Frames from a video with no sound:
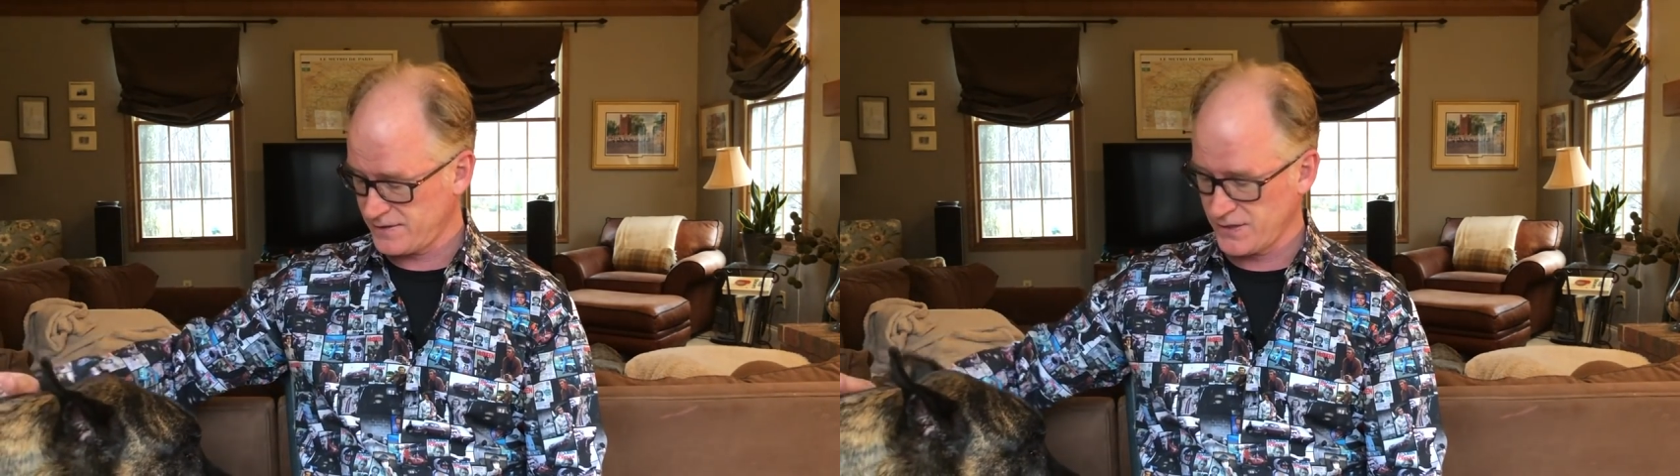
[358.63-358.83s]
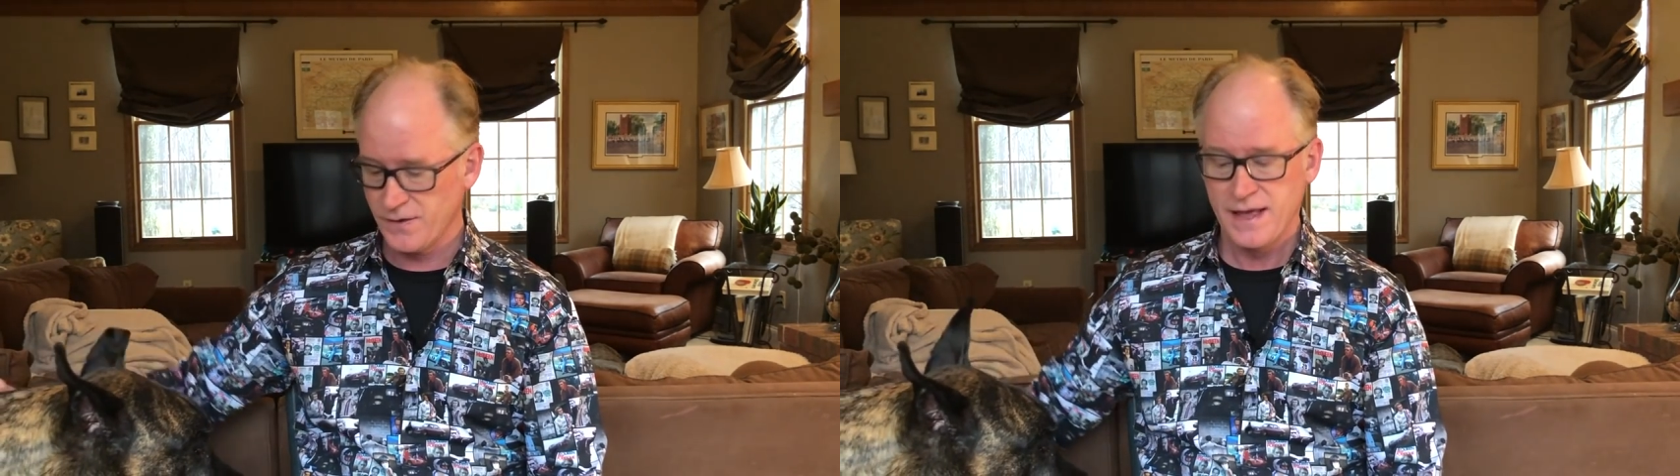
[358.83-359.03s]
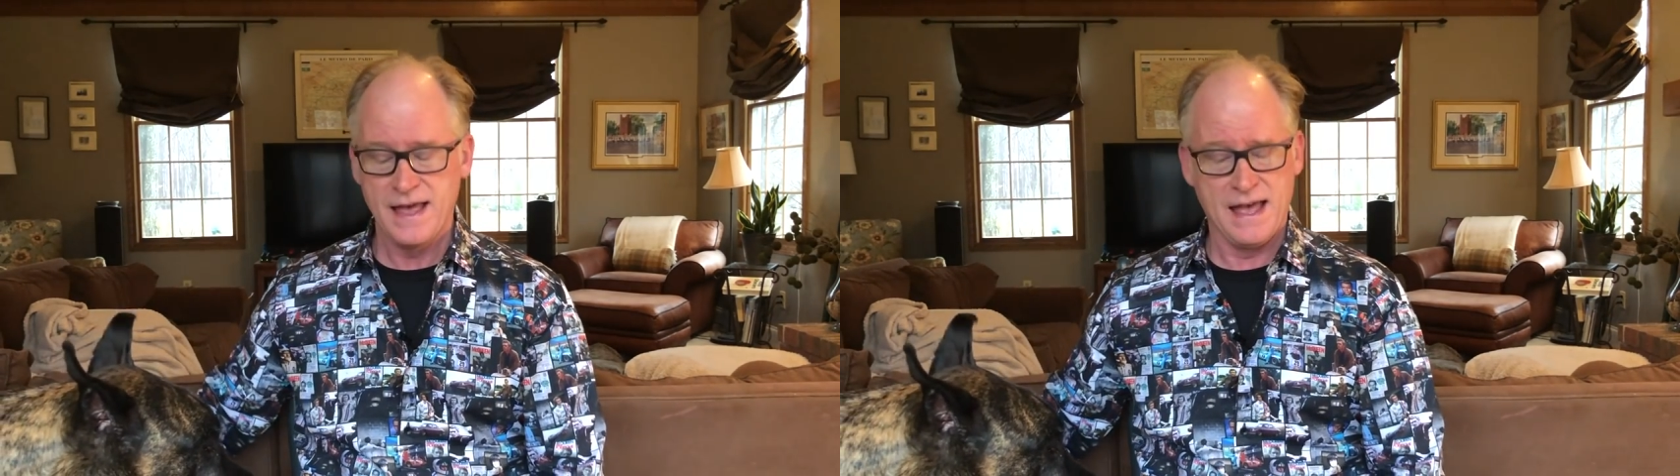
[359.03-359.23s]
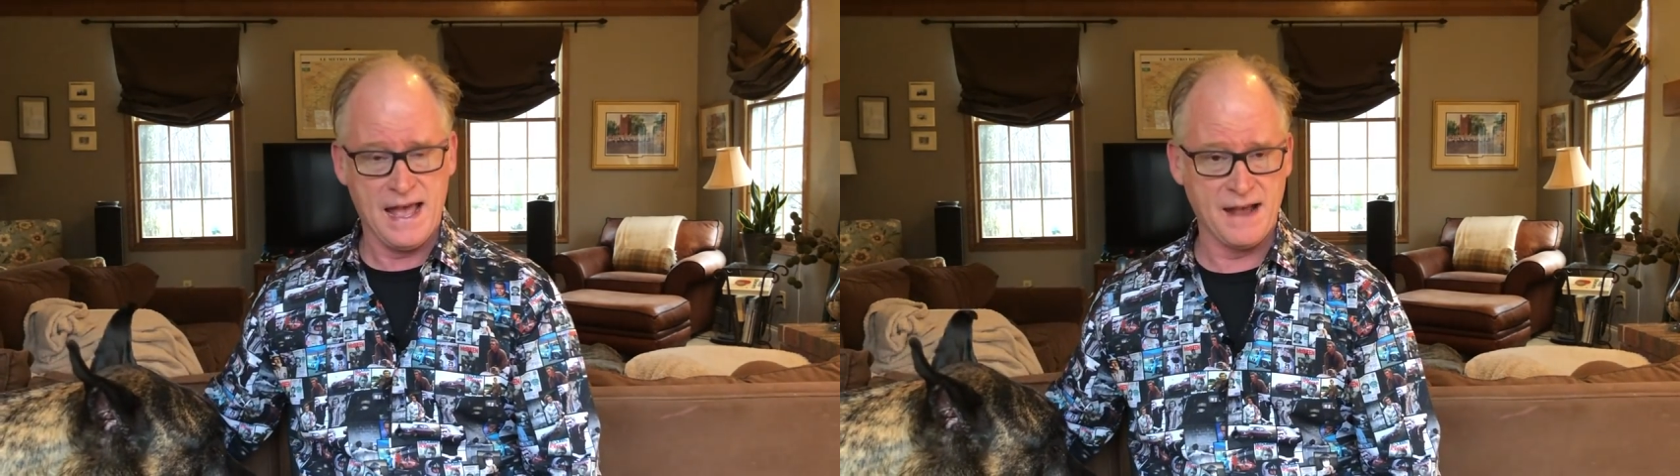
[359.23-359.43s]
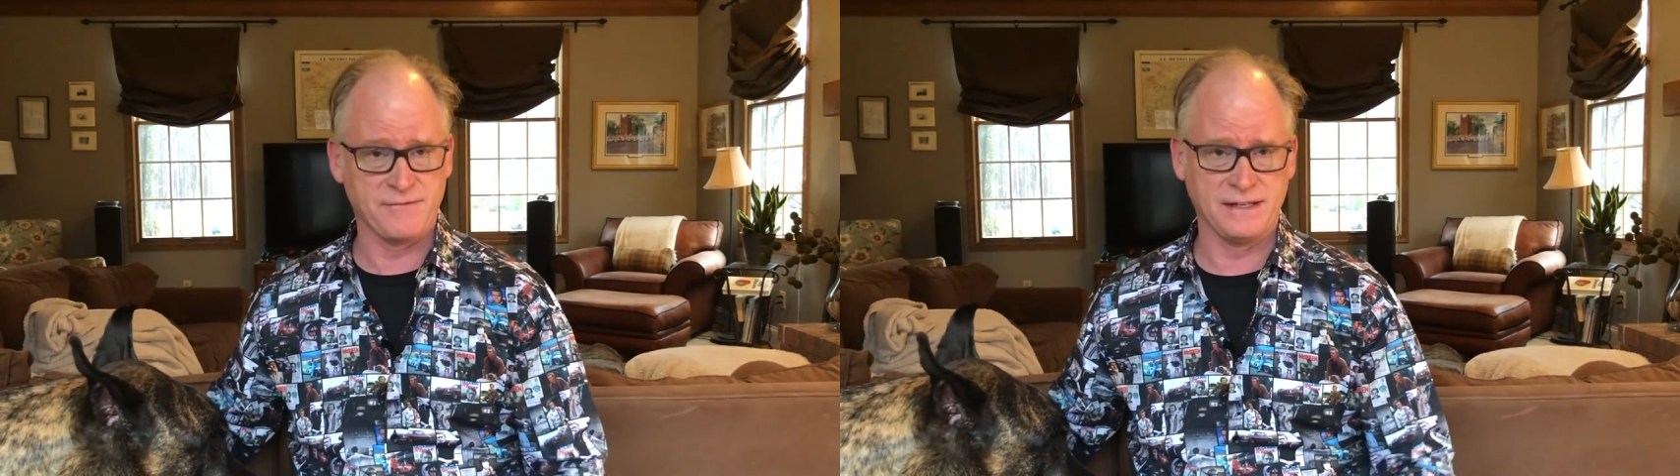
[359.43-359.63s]
So
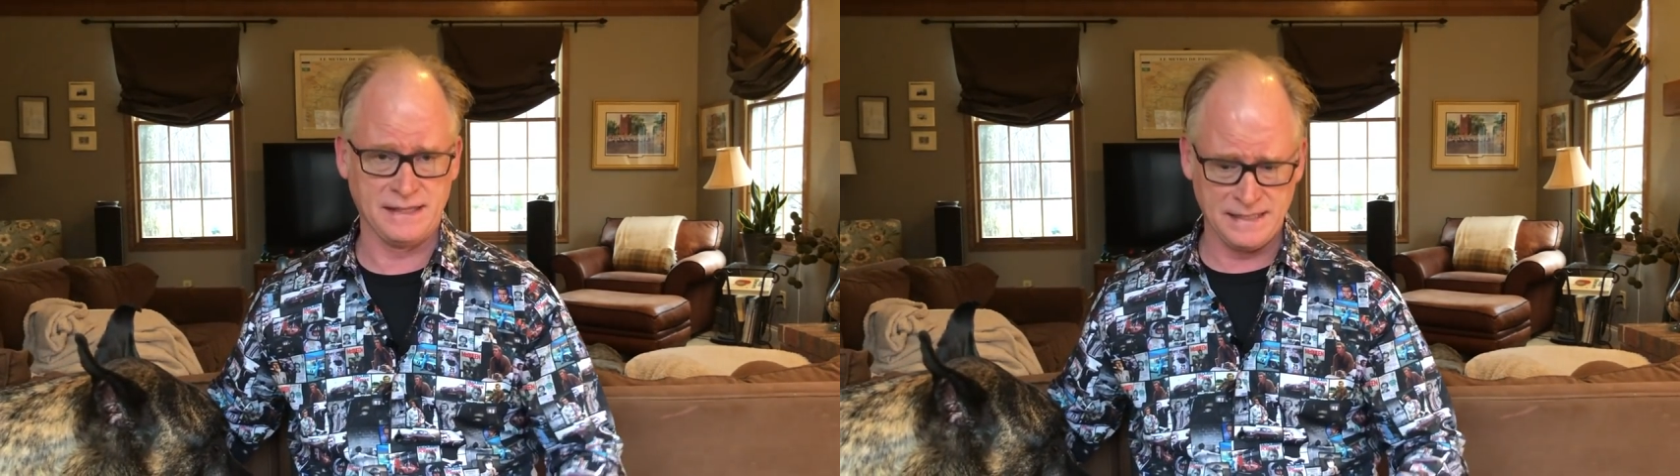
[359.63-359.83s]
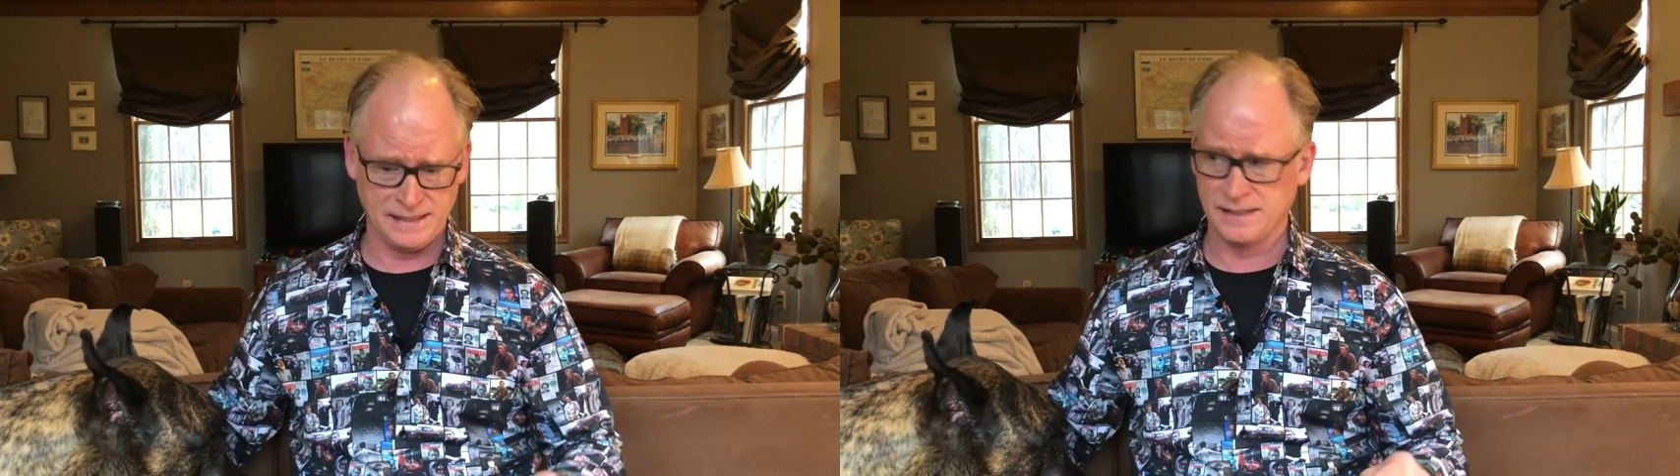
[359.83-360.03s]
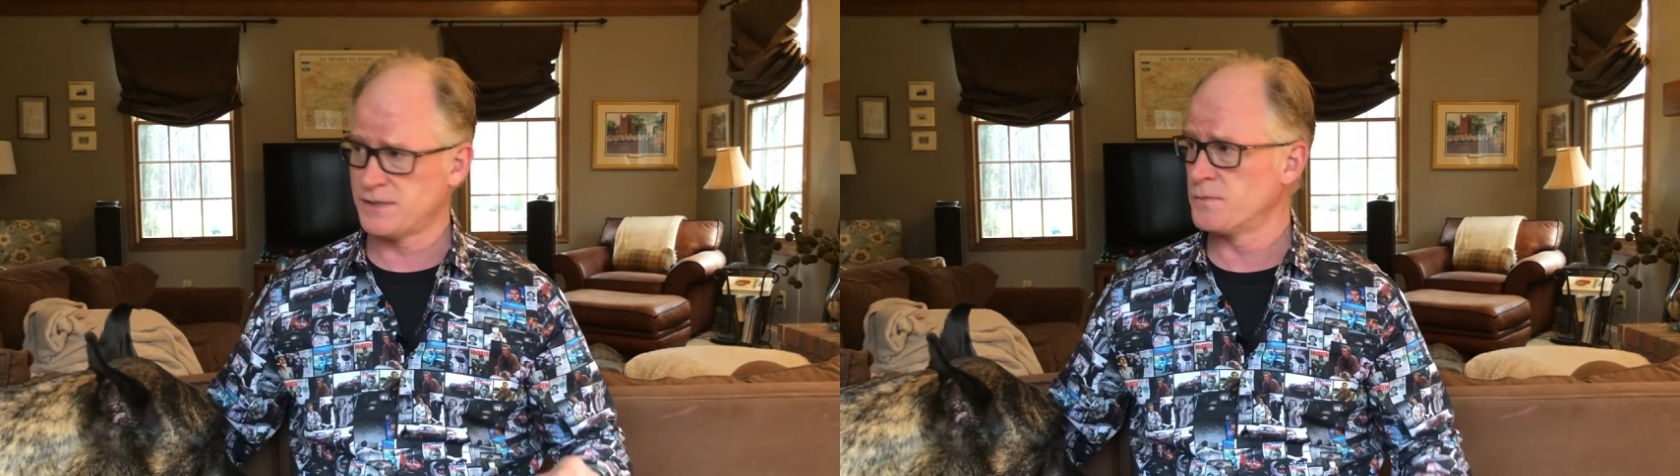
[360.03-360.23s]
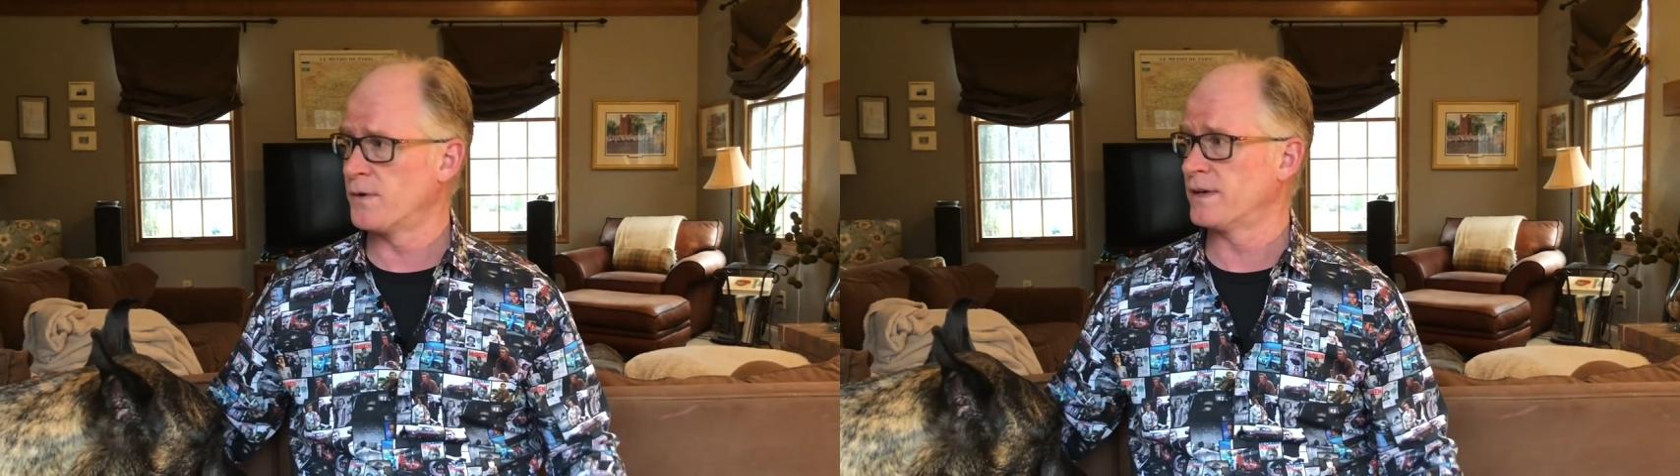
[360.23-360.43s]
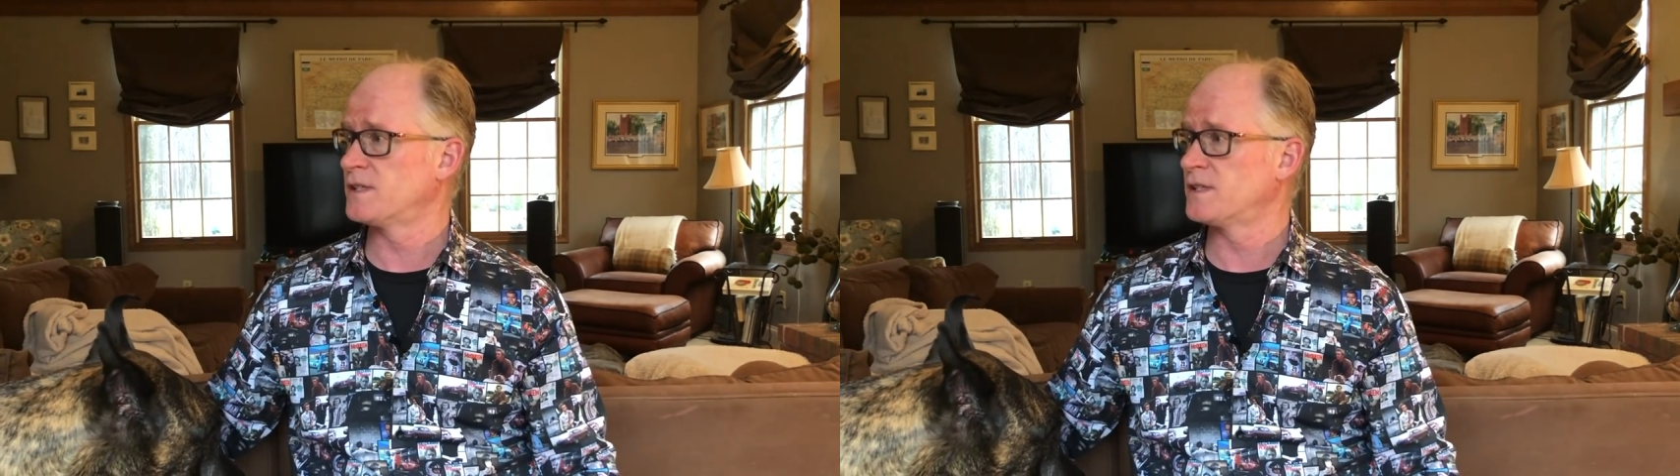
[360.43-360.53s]
everything is more